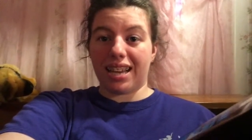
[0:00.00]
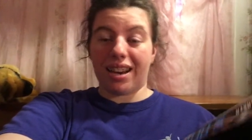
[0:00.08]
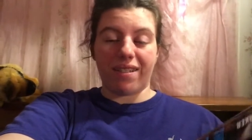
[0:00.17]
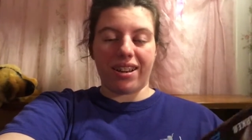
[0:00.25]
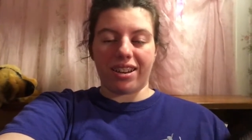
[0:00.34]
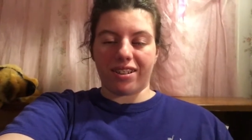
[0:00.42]

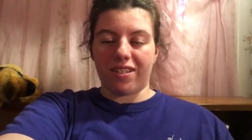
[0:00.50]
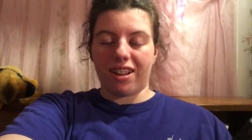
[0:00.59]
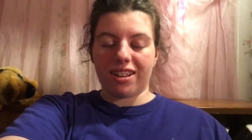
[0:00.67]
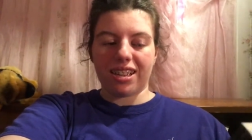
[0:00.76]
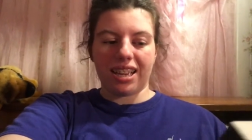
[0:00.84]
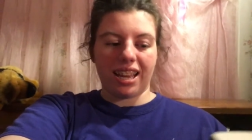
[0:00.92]
now 8
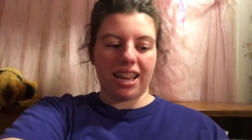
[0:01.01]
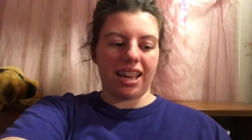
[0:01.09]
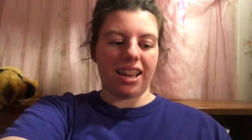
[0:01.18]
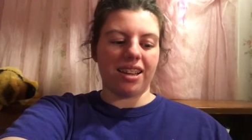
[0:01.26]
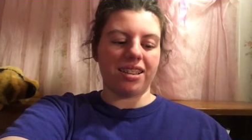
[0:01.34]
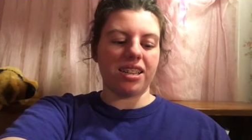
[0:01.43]
o'clock,
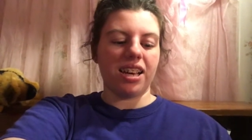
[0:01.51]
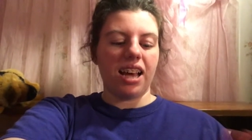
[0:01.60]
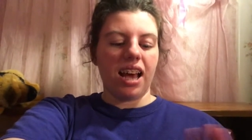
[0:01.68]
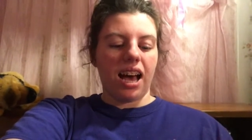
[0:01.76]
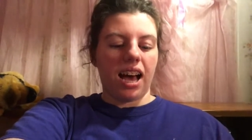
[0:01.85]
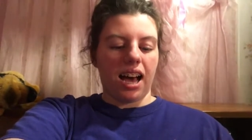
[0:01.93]
and
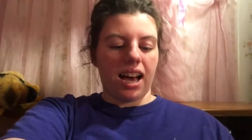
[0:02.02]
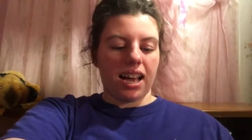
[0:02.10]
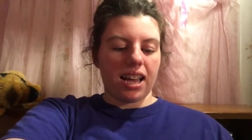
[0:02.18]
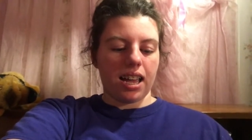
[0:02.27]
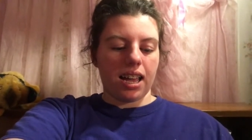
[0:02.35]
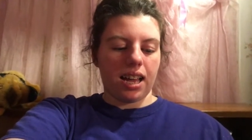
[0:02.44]

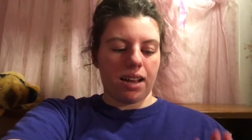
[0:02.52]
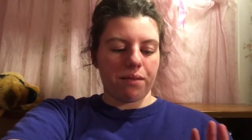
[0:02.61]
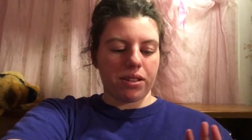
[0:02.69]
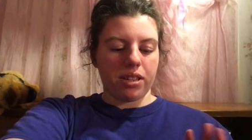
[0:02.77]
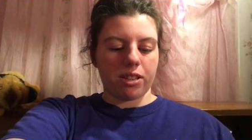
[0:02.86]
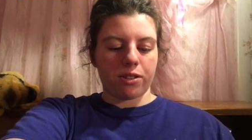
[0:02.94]
I
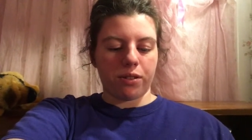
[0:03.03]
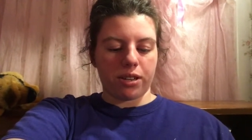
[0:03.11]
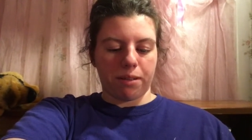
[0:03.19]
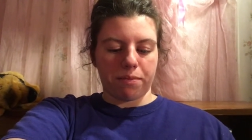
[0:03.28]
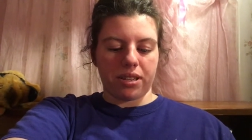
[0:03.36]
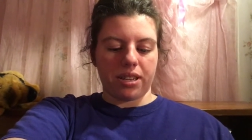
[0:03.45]
have another
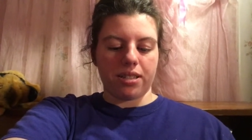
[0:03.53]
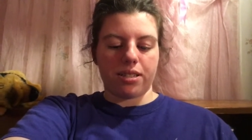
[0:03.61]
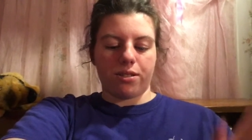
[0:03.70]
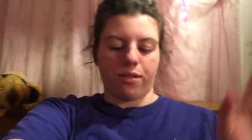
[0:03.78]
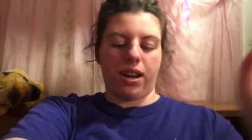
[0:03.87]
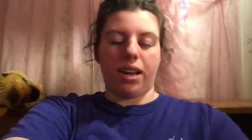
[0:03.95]
quick update.
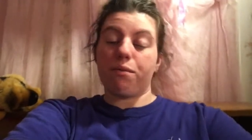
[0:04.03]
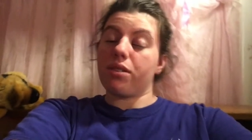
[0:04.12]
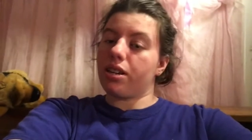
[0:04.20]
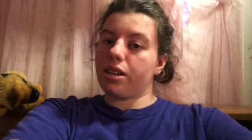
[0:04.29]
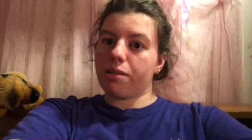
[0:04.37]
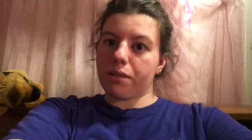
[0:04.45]
So I haven't
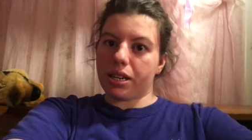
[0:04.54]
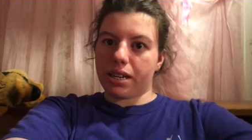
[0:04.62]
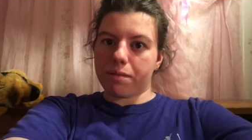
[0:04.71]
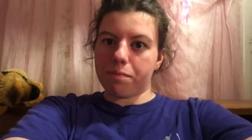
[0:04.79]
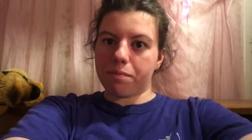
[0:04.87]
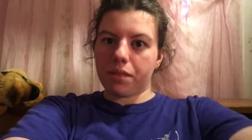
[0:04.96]
done any
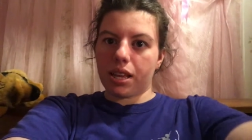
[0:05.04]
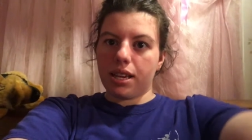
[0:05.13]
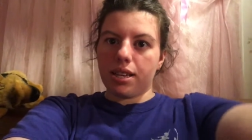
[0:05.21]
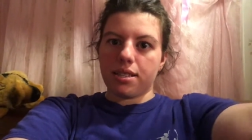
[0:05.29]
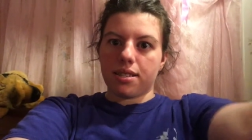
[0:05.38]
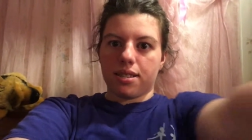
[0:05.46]
reading
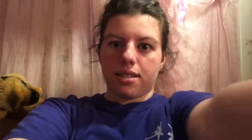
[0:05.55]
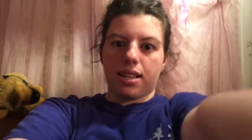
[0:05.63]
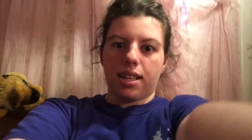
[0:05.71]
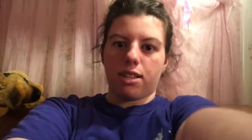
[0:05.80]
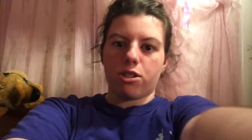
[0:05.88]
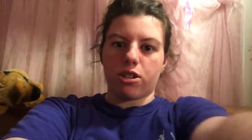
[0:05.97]
since
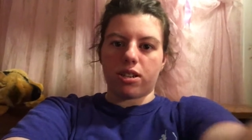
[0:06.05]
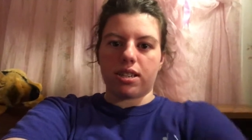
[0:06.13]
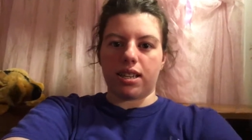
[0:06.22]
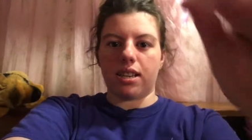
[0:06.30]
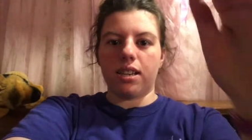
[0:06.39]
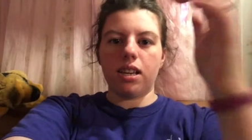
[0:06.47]
I last
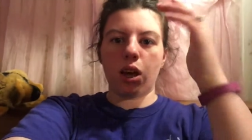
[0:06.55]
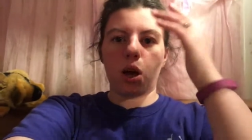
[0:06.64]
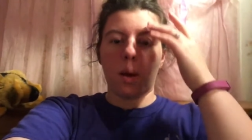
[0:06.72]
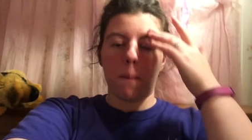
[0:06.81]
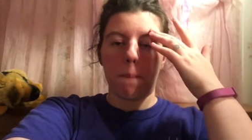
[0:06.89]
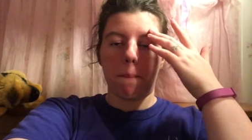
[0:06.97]
checked in,
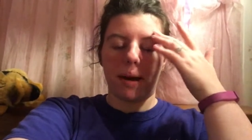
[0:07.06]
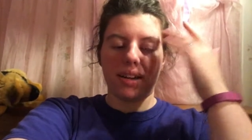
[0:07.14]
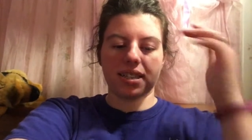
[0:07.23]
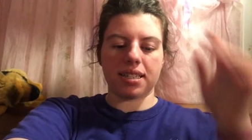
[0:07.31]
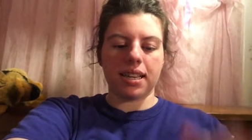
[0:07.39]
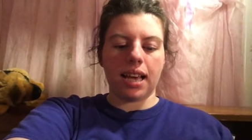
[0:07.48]

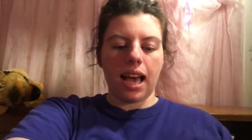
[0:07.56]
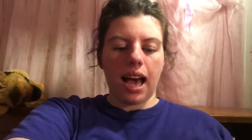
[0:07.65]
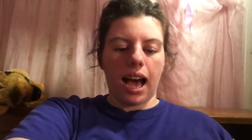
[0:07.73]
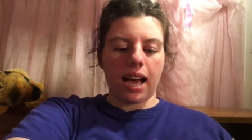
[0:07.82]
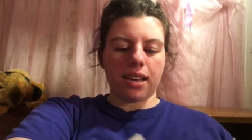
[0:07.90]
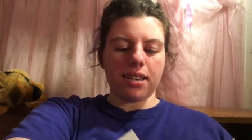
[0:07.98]
but
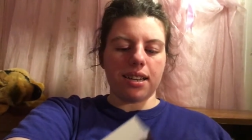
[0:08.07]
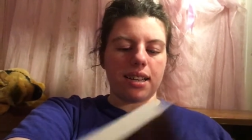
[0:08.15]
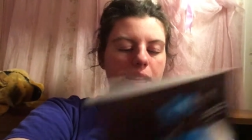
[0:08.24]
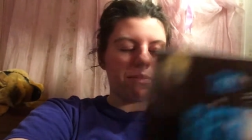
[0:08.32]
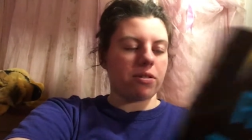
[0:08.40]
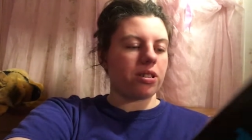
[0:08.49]
I got
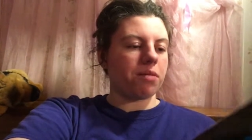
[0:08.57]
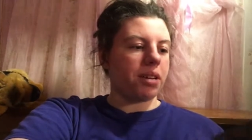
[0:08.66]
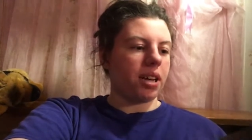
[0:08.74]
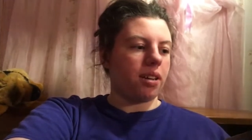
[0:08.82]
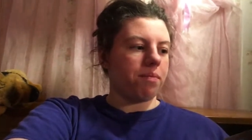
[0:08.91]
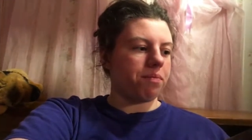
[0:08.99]
a book in the
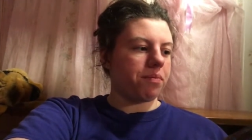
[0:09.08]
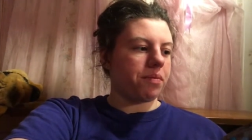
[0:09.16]
mail